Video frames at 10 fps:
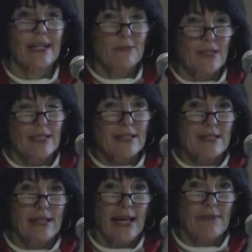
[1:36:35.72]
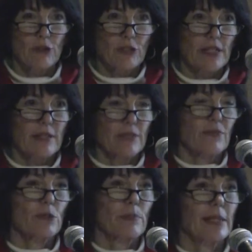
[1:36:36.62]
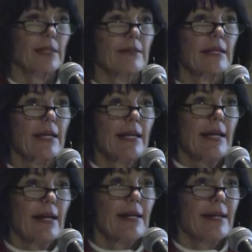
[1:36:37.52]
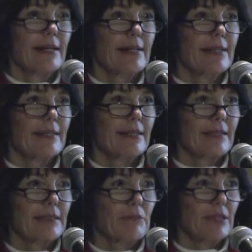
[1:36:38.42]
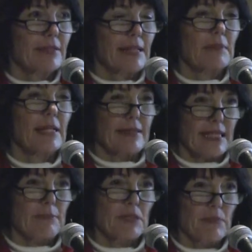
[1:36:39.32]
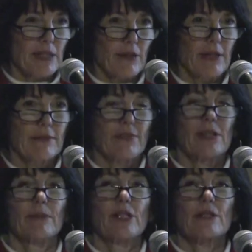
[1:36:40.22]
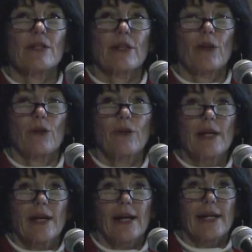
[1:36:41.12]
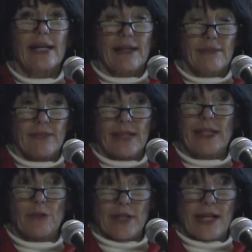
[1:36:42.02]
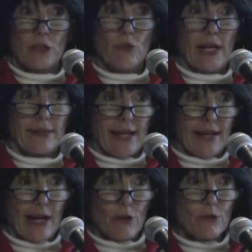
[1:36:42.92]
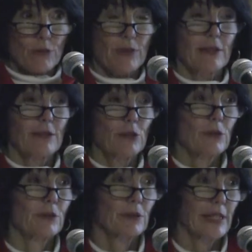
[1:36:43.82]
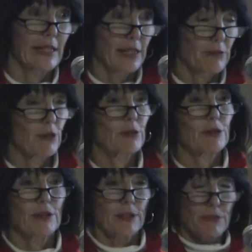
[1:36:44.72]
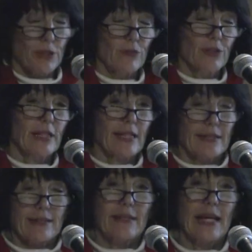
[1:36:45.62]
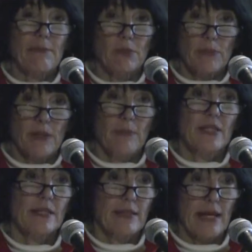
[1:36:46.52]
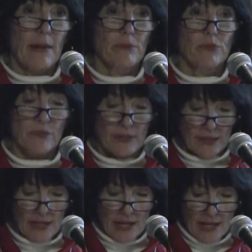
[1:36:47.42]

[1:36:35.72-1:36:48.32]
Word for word: and I've since after chasing a few pigs uh, and dealing with. I'm not set up to be a hog farmer, so I have I now contract that out with a local organic grower who comes over and gets the apple pomace and apples and